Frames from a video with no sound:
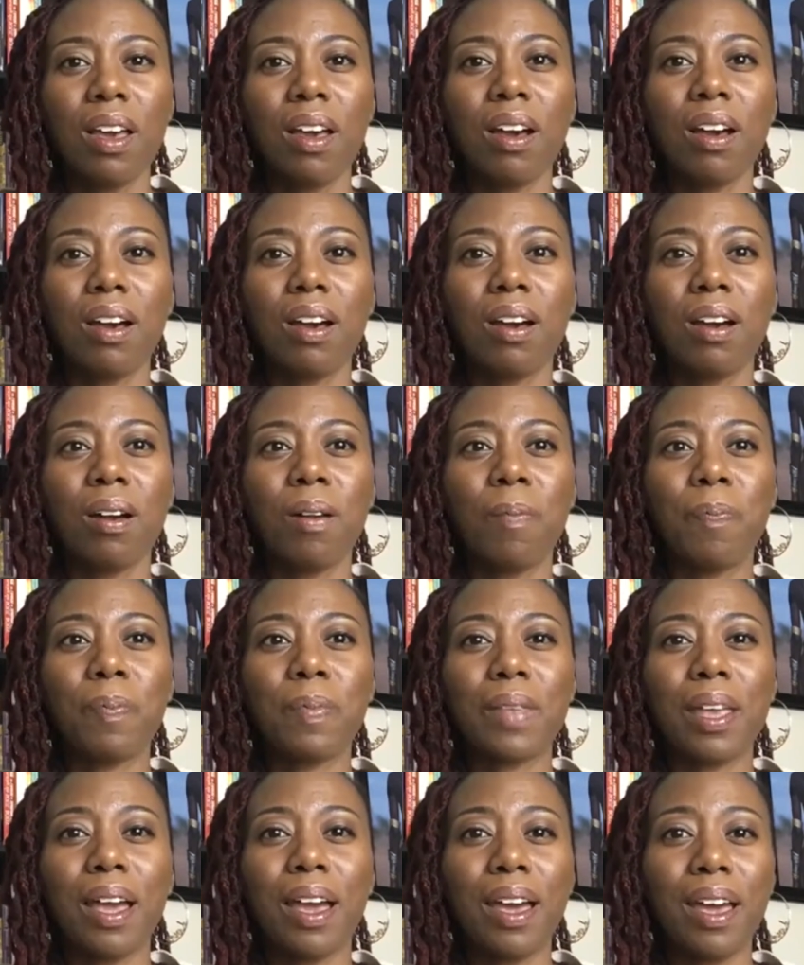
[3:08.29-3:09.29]

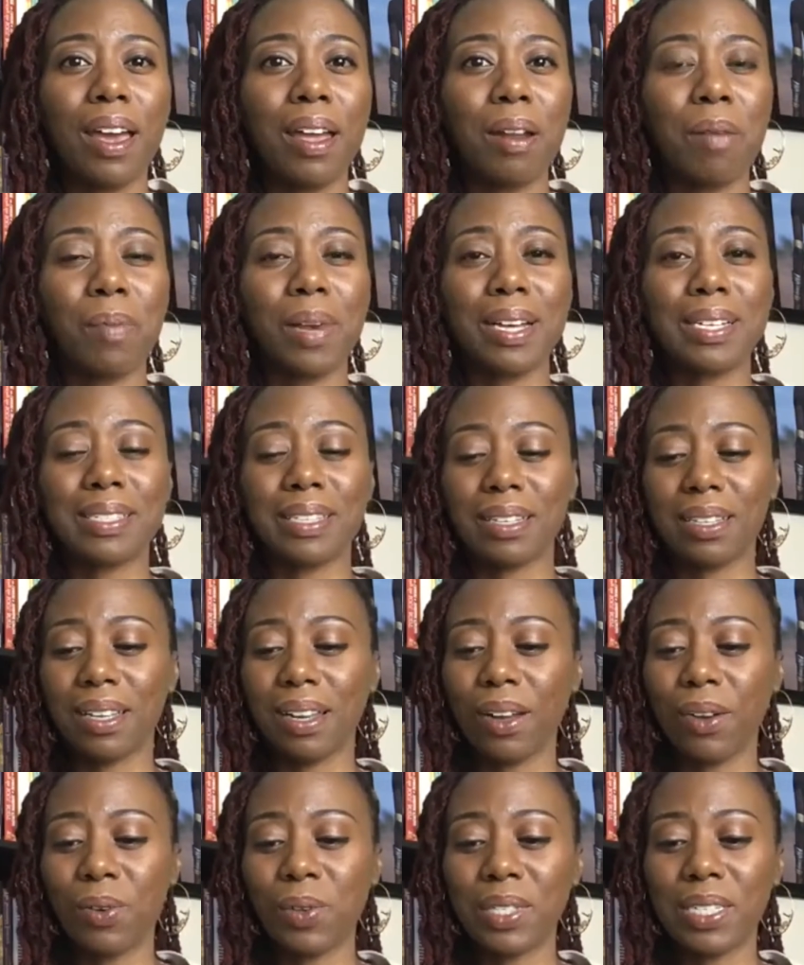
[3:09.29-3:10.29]
I had a mindset that
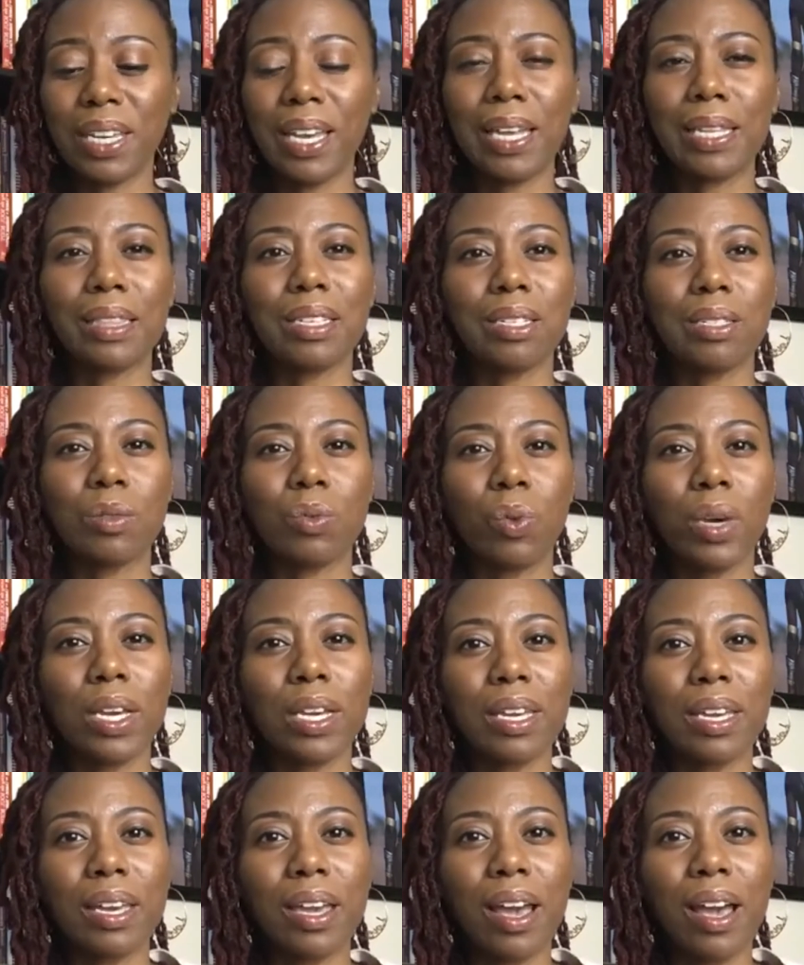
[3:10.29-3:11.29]
I only had these
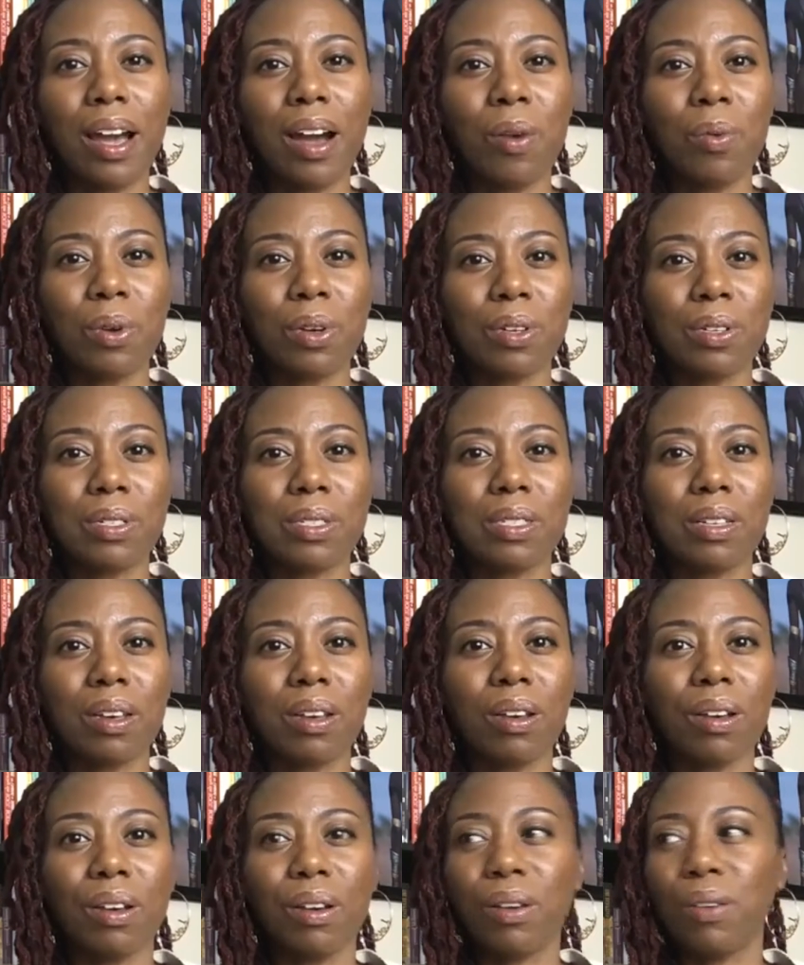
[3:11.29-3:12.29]
waking hours
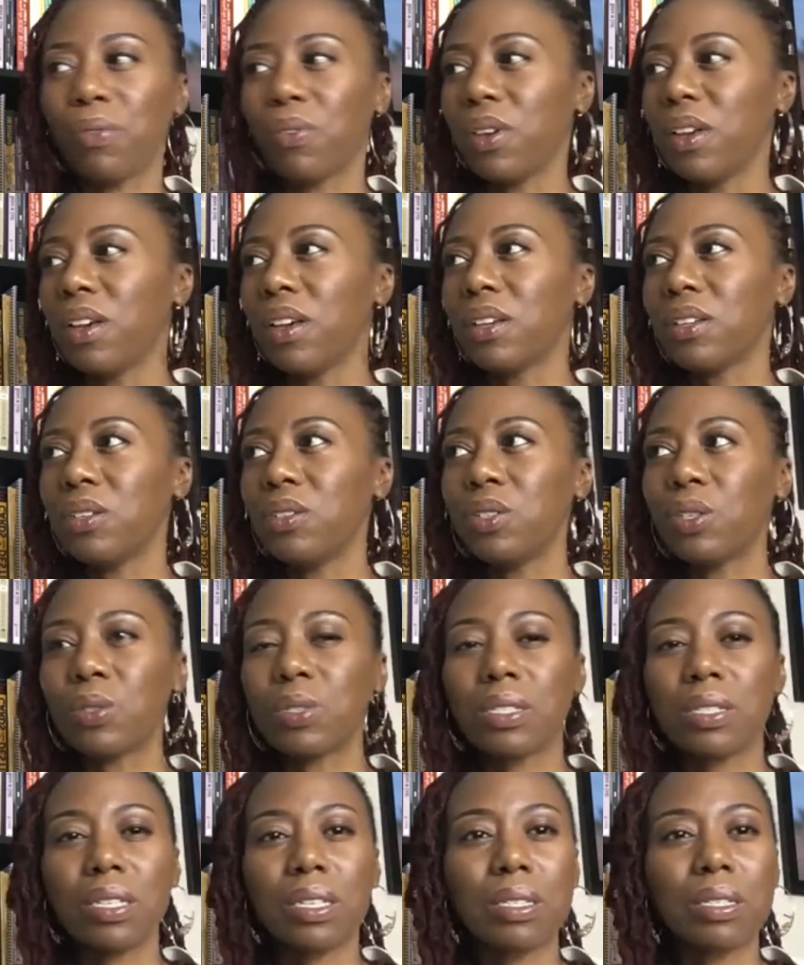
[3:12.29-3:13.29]
of,
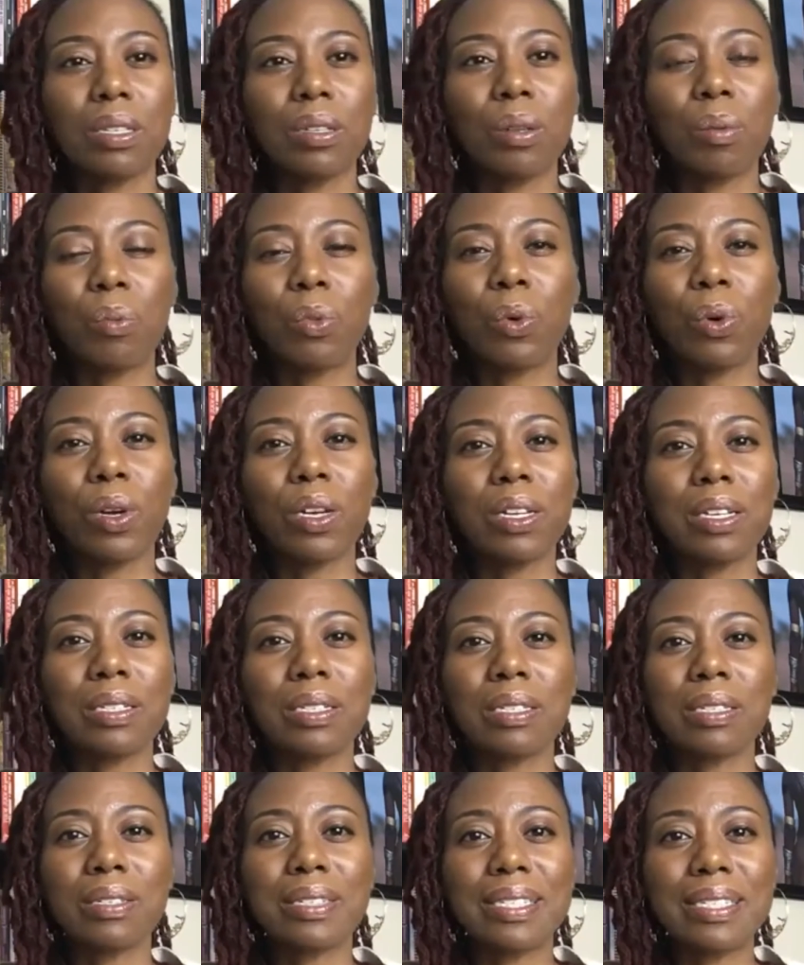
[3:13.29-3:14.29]
6 in the morning
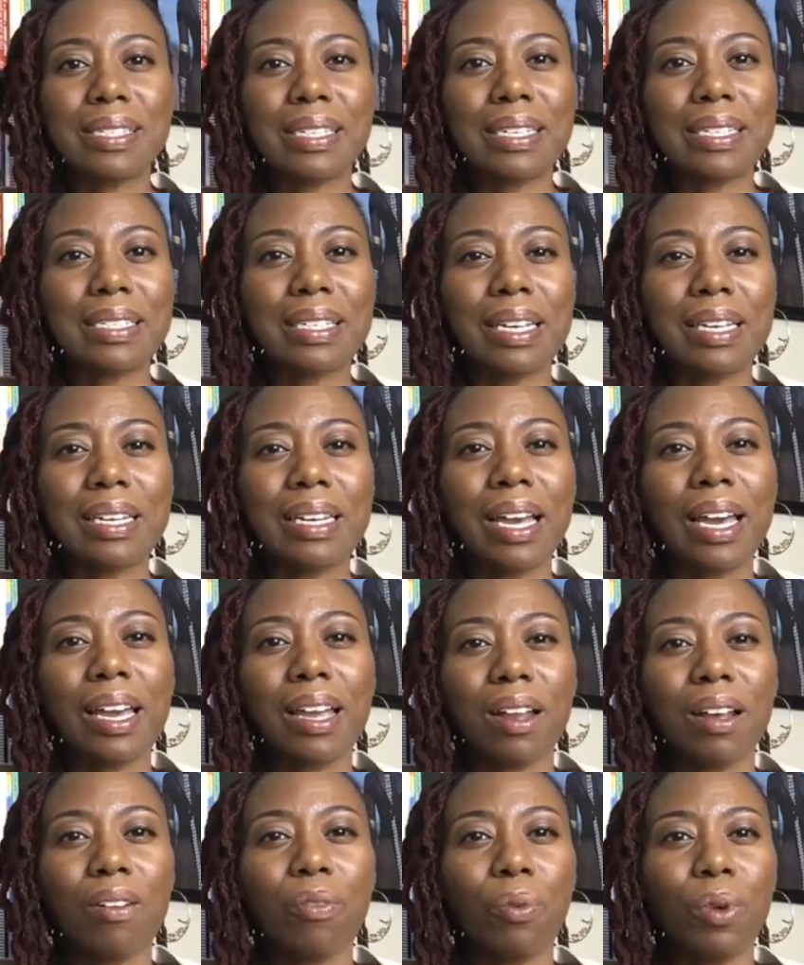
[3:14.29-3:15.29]
till 6 at
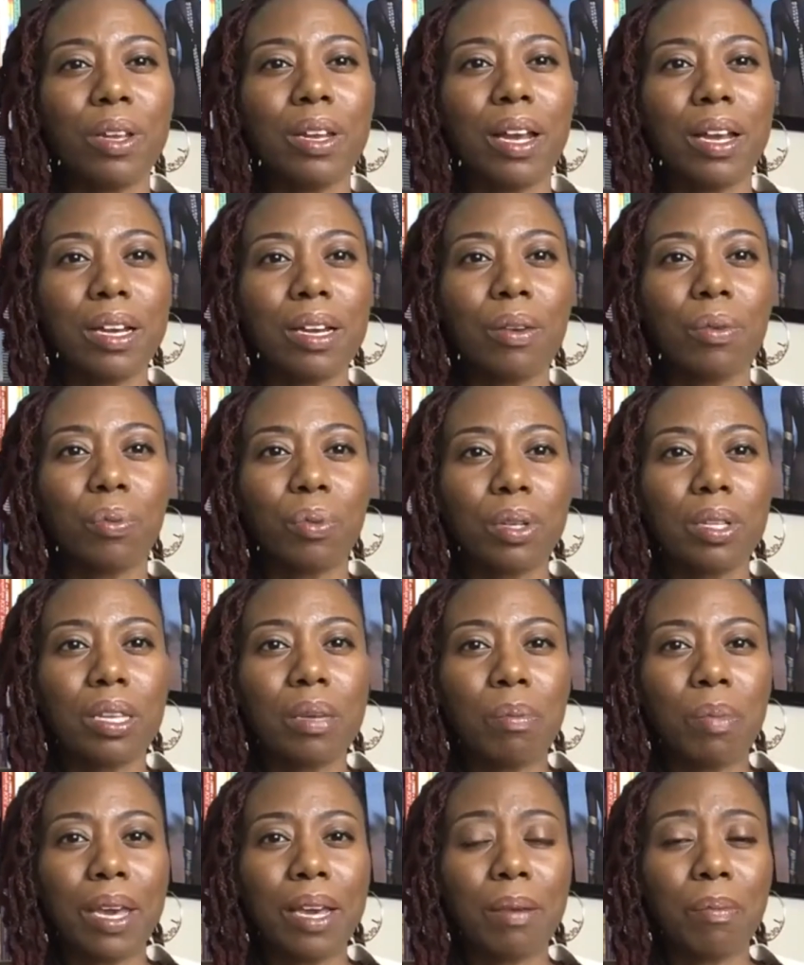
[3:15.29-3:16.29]
night of when I could really
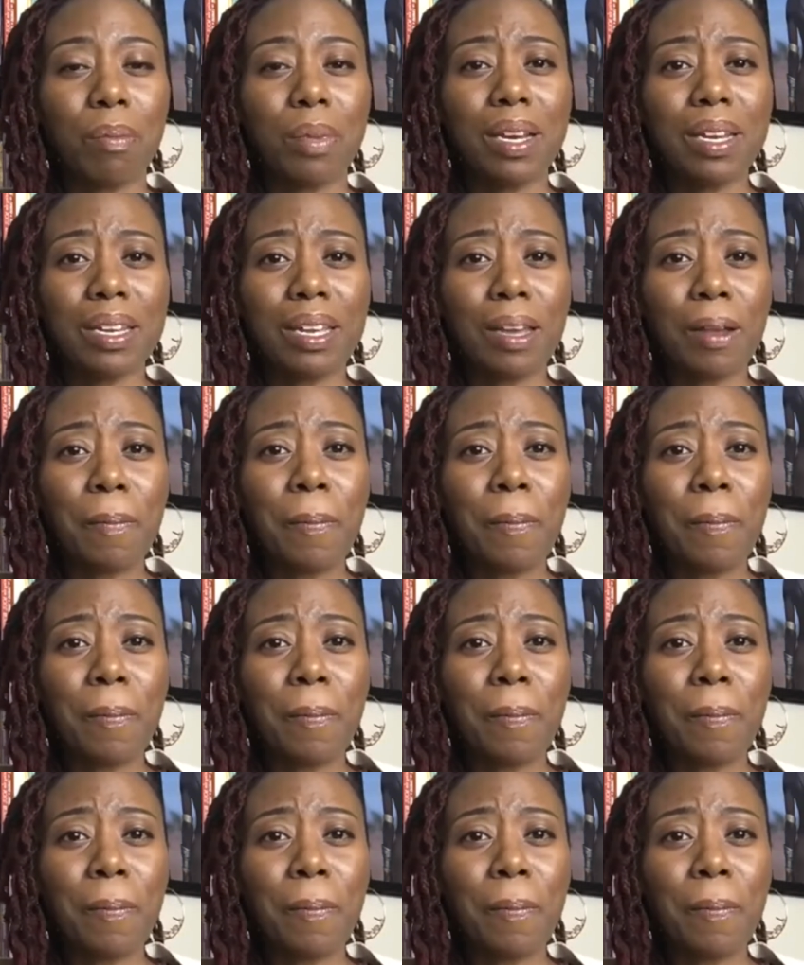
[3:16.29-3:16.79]
make money.